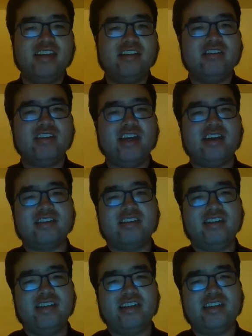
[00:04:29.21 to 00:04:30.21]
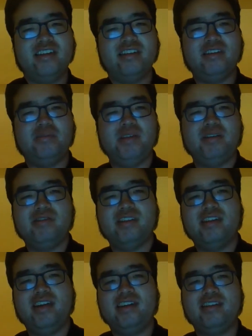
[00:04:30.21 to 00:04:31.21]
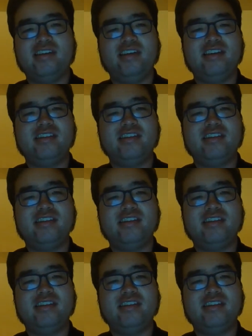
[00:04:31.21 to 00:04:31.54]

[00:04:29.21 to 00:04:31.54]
Their tax collecting simply was not as good